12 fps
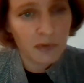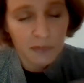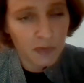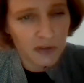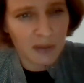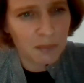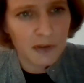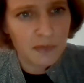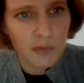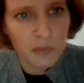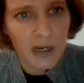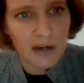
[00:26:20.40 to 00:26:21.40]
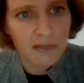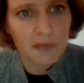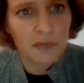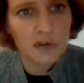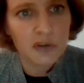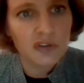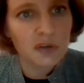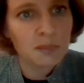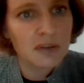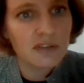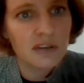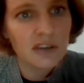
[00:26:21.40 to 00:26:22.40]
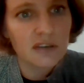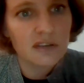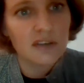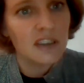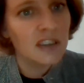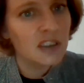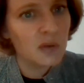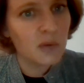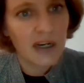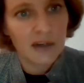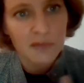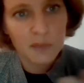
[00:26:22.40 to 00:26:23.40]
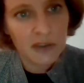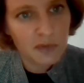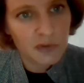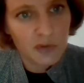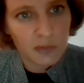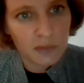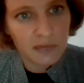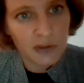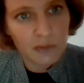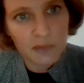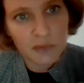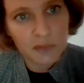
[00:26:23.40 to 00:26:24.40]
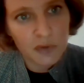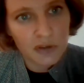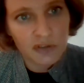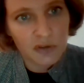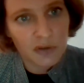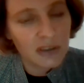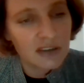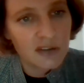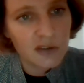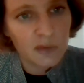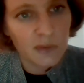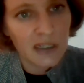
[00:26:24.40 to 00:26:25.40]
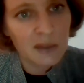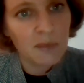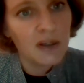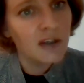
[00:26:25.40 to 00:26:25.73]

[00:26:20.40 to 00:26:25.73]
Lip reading: for example, if you have a furniture business, you have great photography of your furniture on Instagram.